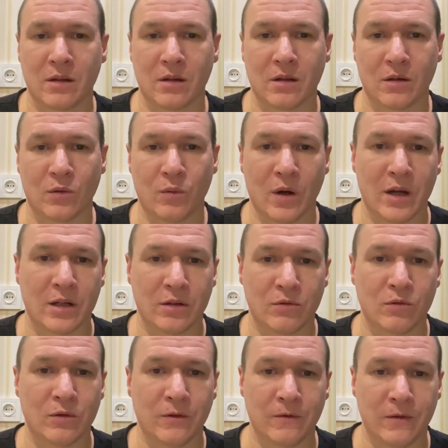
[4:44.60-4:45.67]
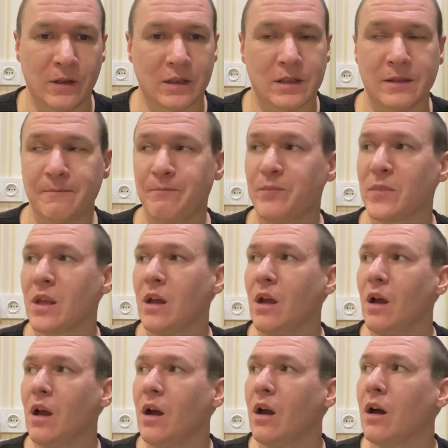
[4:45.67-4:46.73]
quite good fit.
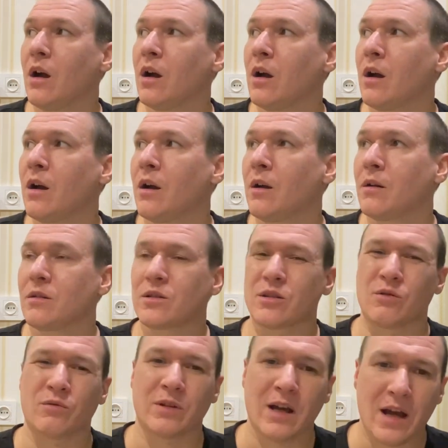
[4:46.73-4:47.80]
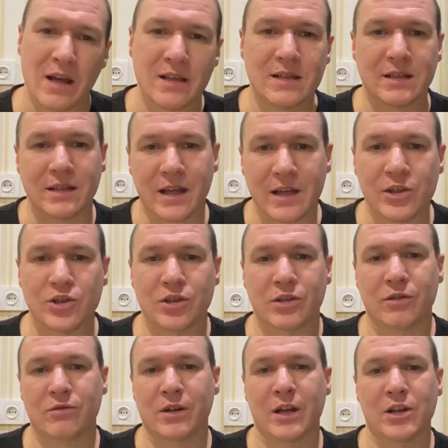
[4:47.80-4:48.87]
So 9th, 10th
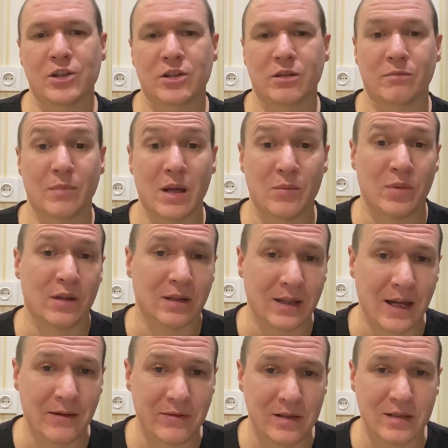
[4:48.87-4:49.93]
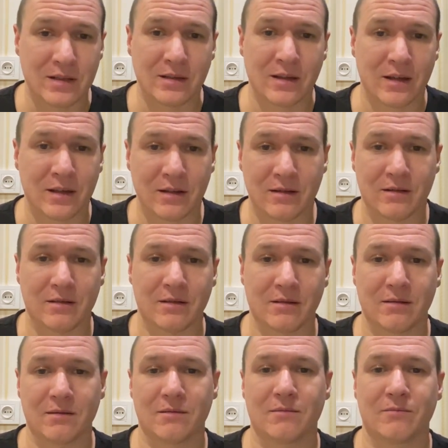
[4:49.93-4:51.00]
generation, maybe 11th
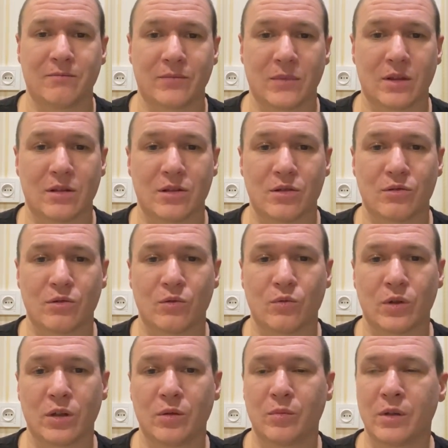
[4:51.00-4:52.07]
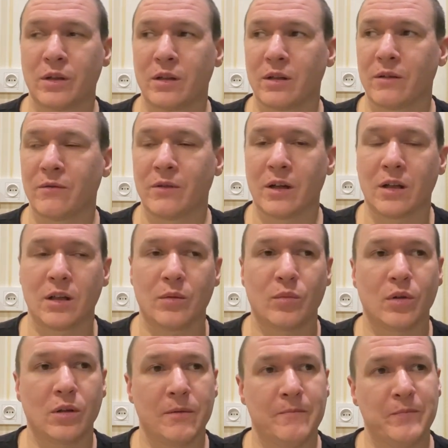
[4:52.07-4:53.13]
soon will be
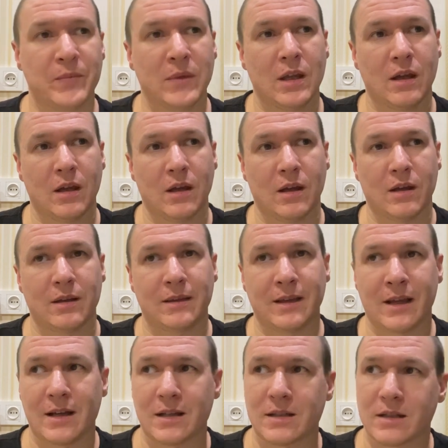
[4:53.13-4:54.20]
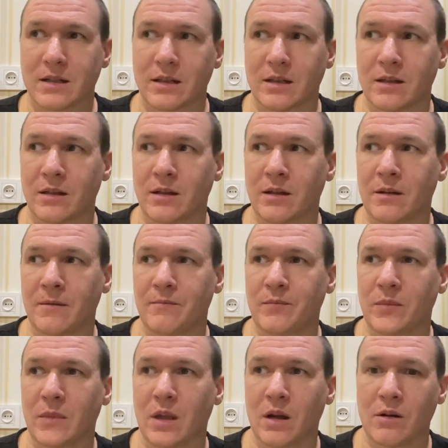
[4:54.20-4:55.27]
available. Next,
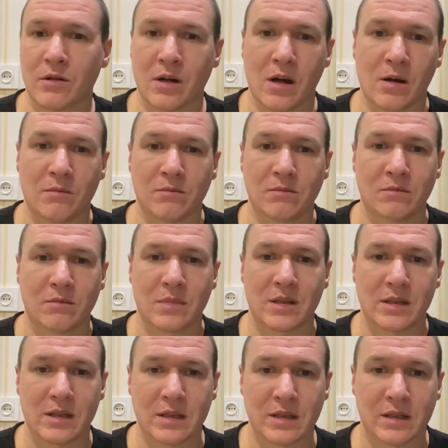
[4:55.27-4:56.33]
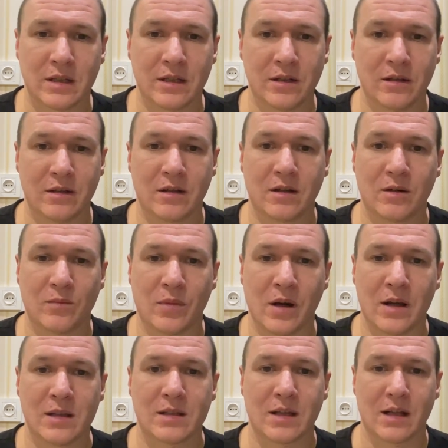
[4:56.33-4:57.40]
RAM 16
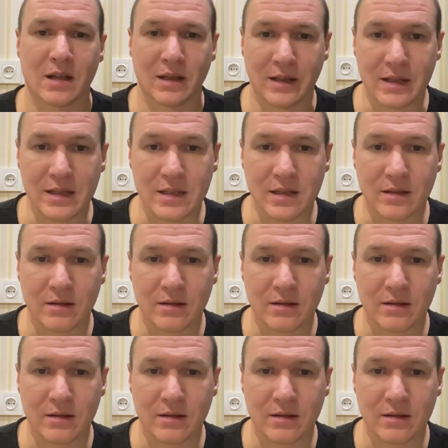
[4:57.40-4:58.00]
GB at least,